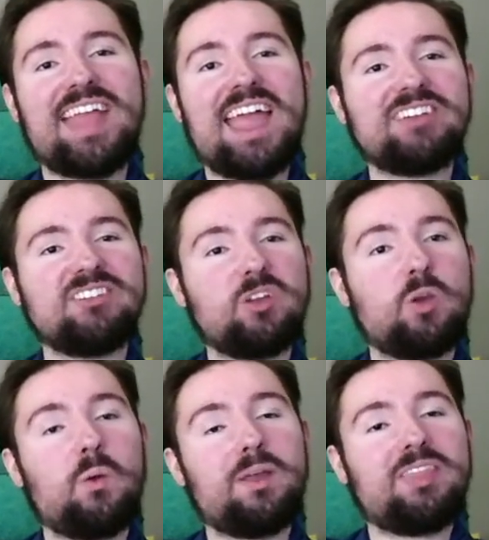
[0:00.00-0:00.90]
actually
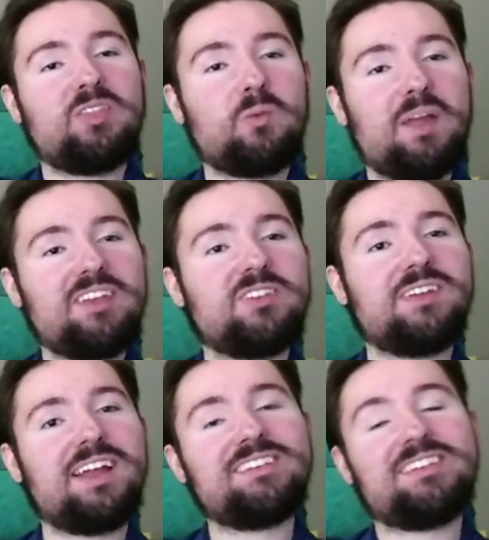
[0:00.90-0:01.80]
going in the right
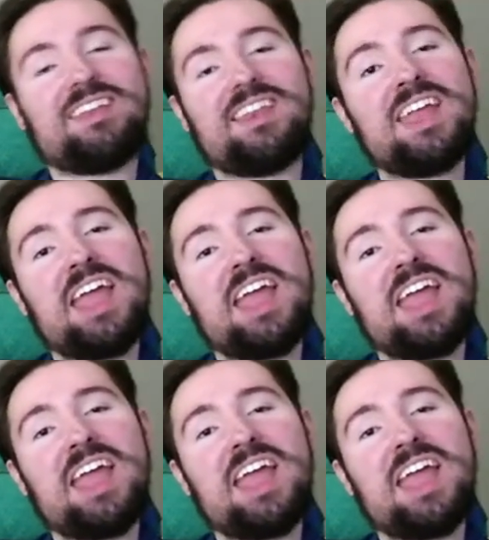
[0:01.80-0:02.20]
direction.